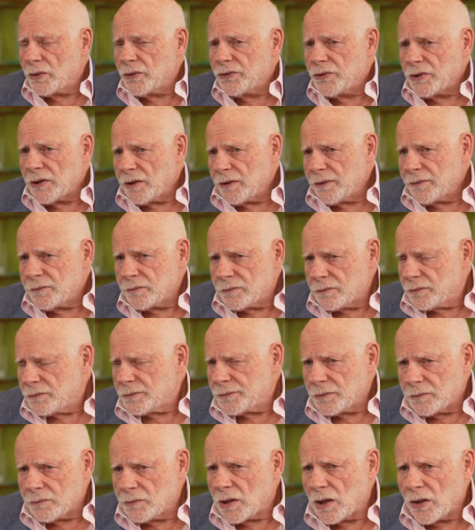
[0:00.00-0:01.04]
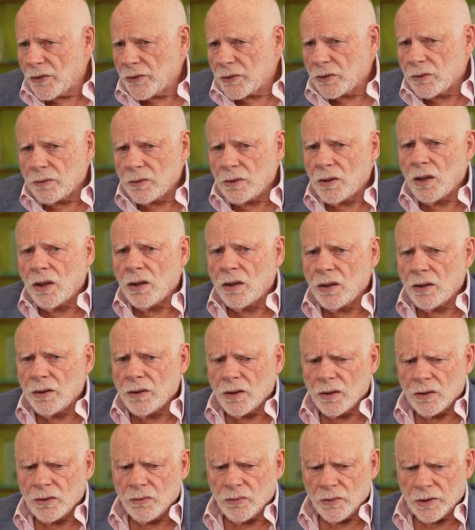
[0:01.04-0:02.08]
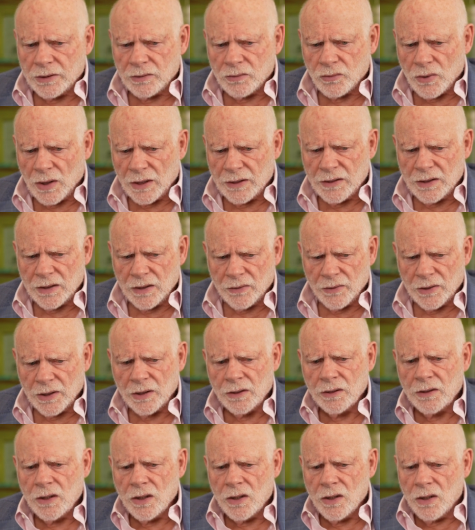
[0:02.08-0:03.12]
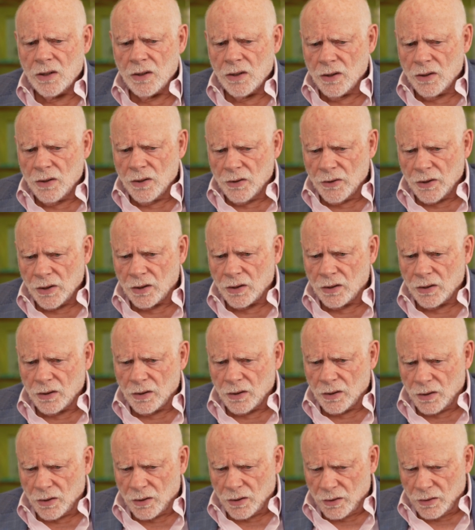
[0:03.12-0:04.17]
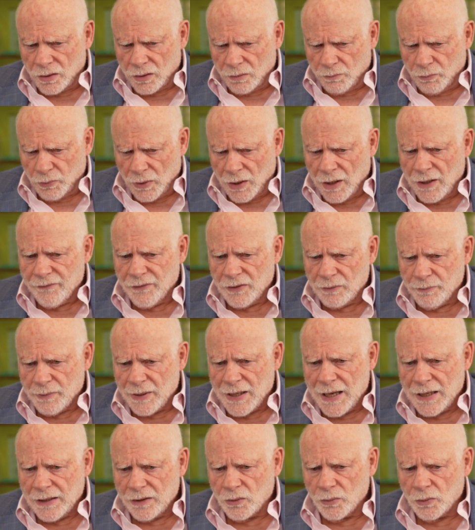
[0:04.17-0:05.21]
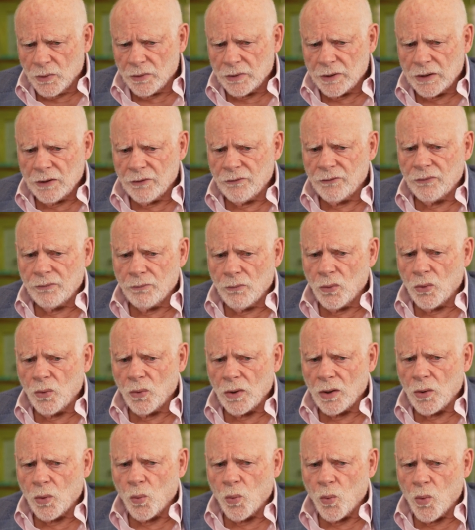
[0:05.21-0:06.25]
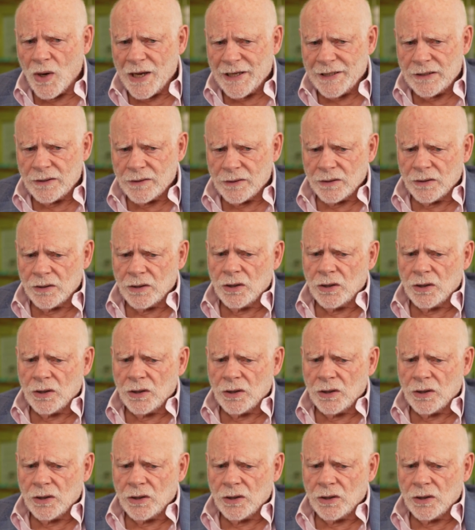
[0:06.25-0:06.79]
and on other criteria. The private bank will give more weight